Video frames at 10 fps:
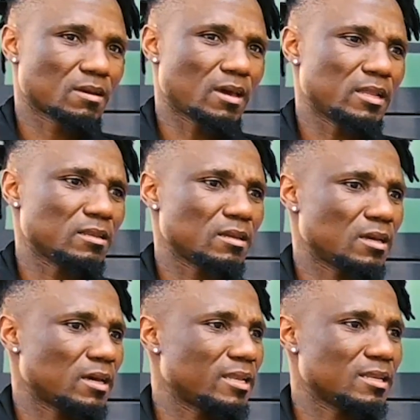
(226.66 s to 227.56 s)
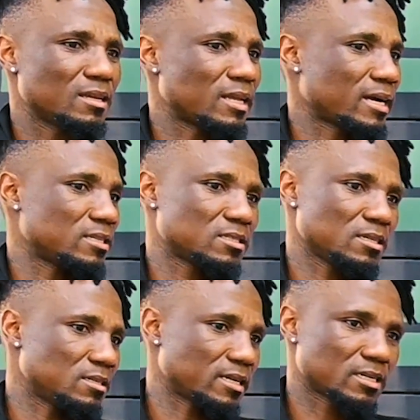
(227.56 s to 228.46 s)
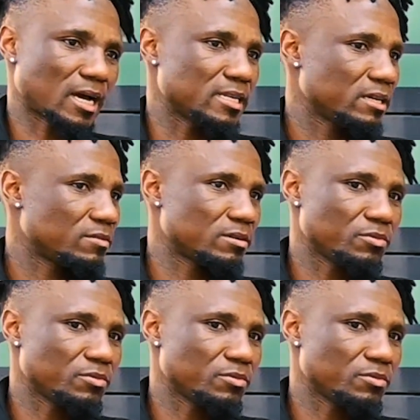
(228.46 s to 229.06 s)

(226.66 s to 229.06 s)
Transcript: like I said, like I never